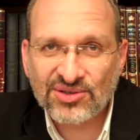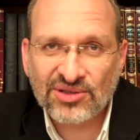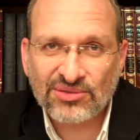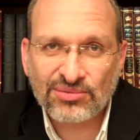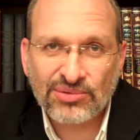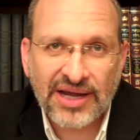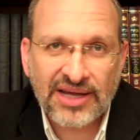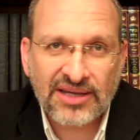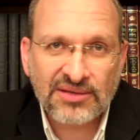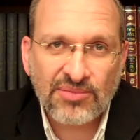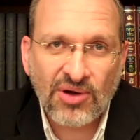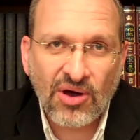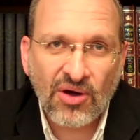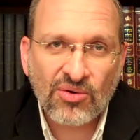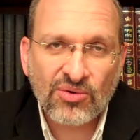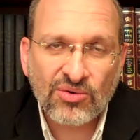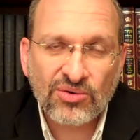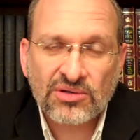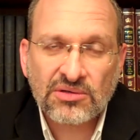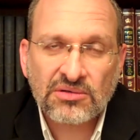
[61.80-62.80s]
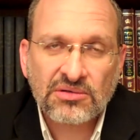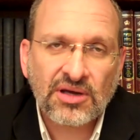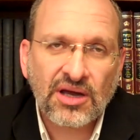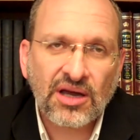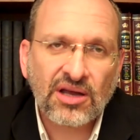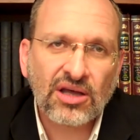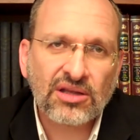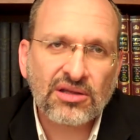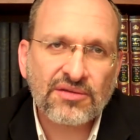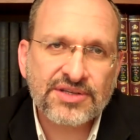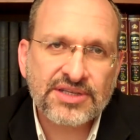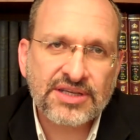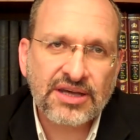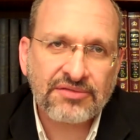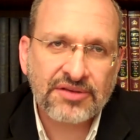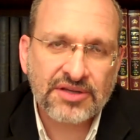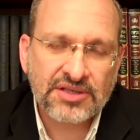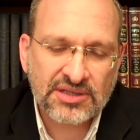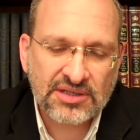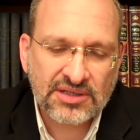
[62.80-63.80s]
of the rainbow, a lot of
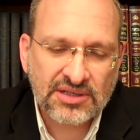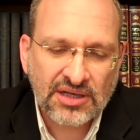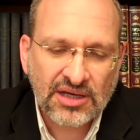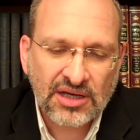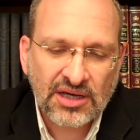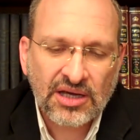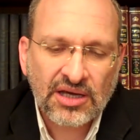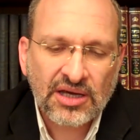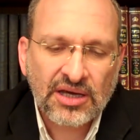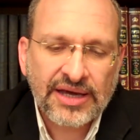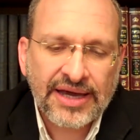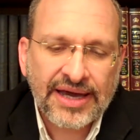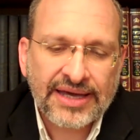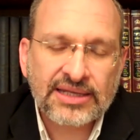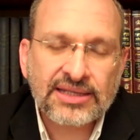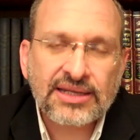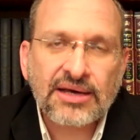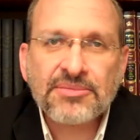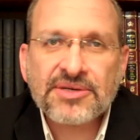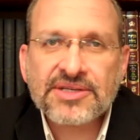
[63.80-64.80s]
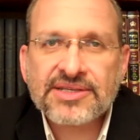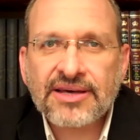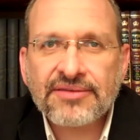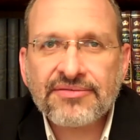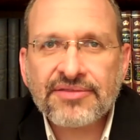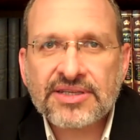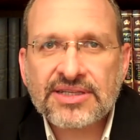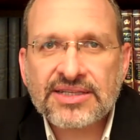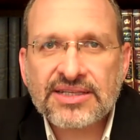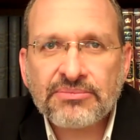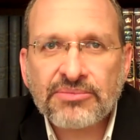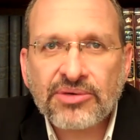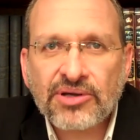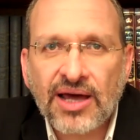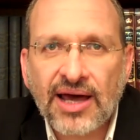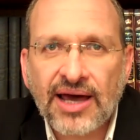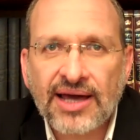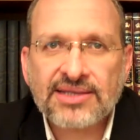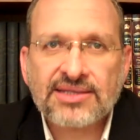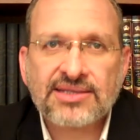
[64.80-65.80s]
7s. And the number 7
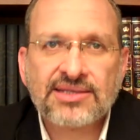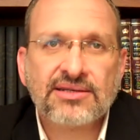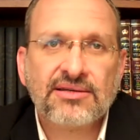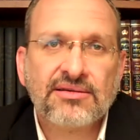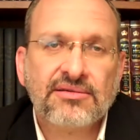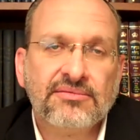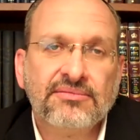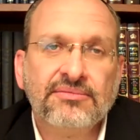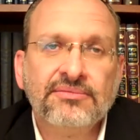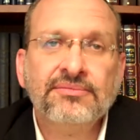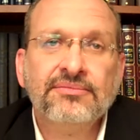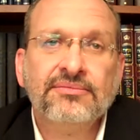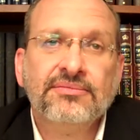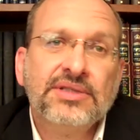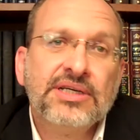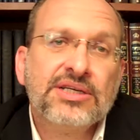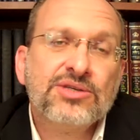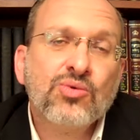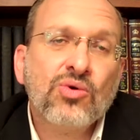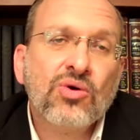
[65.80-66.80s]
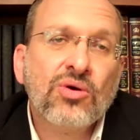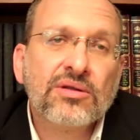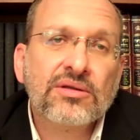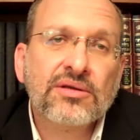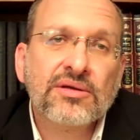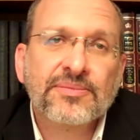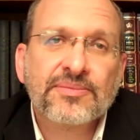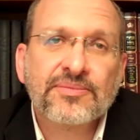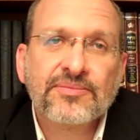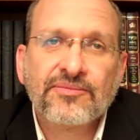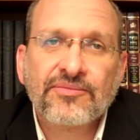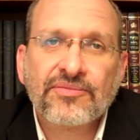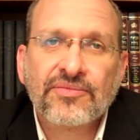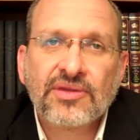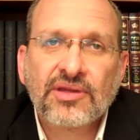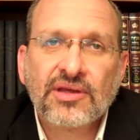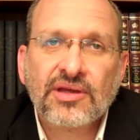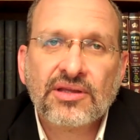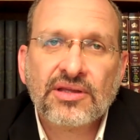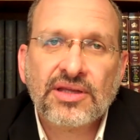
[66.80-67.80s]
symbolizes this world,
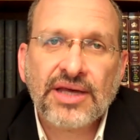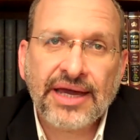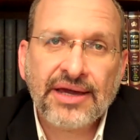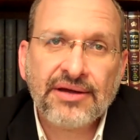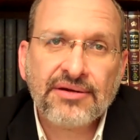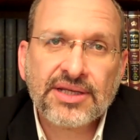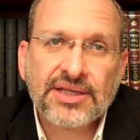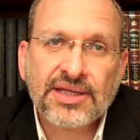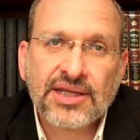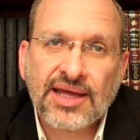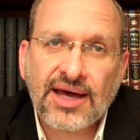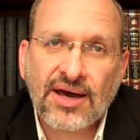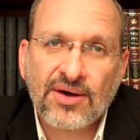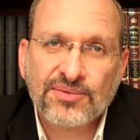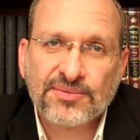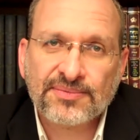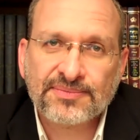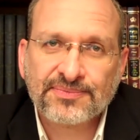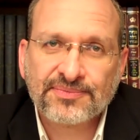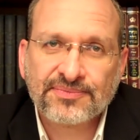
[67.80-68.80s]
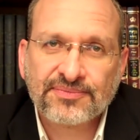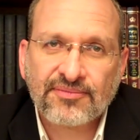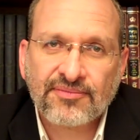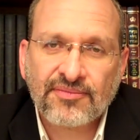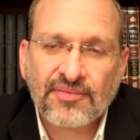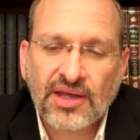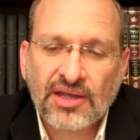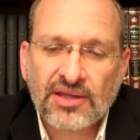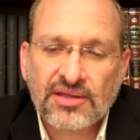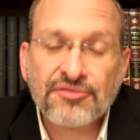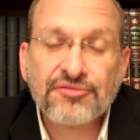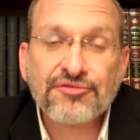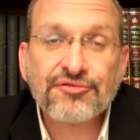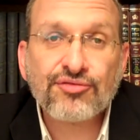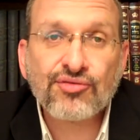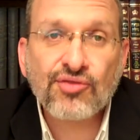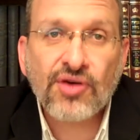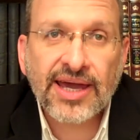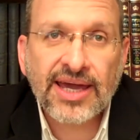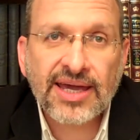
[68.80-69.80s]
the here and the now, the
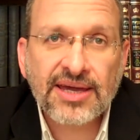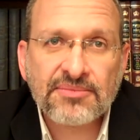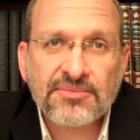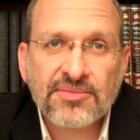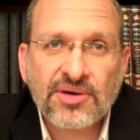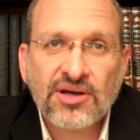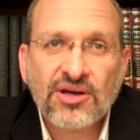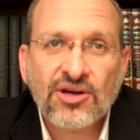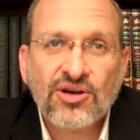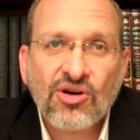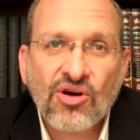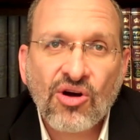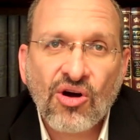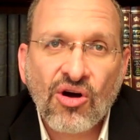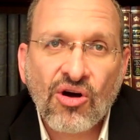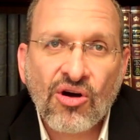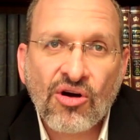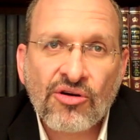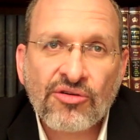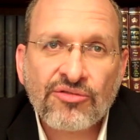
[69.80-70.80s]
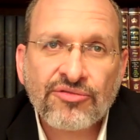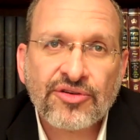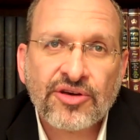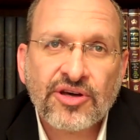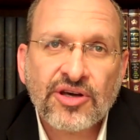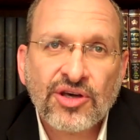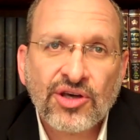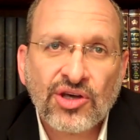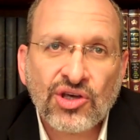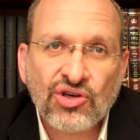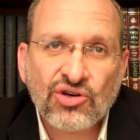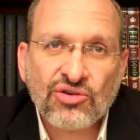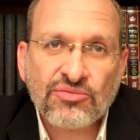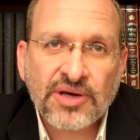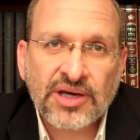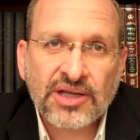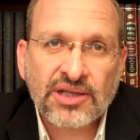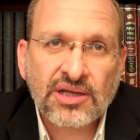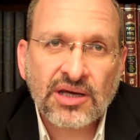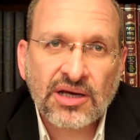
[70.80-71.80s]
frame of
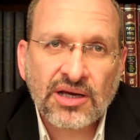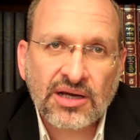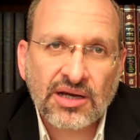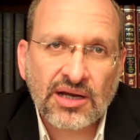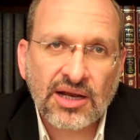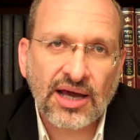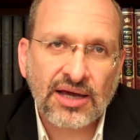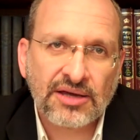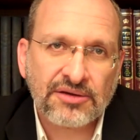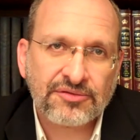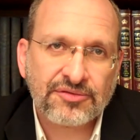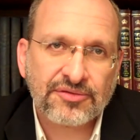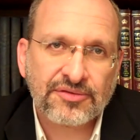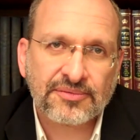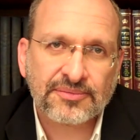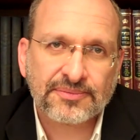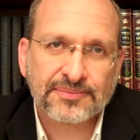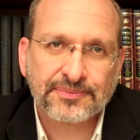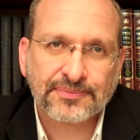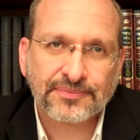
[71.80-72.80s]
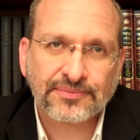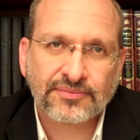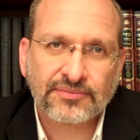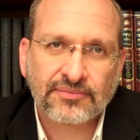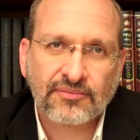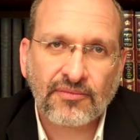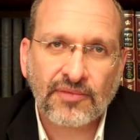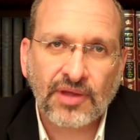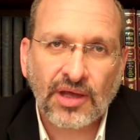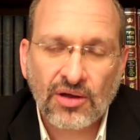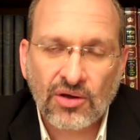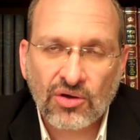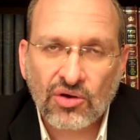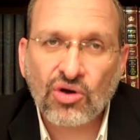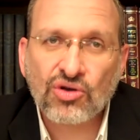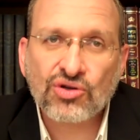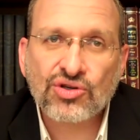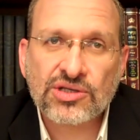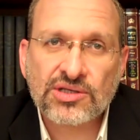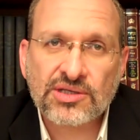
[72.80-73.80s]
human life,
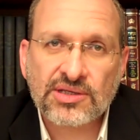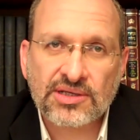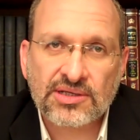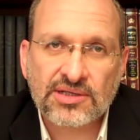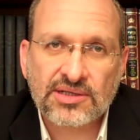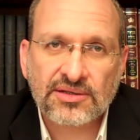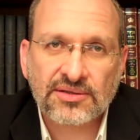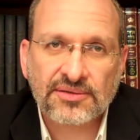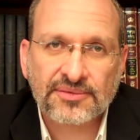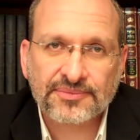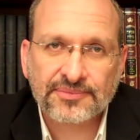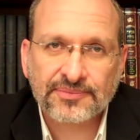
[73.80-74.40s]
consciousness.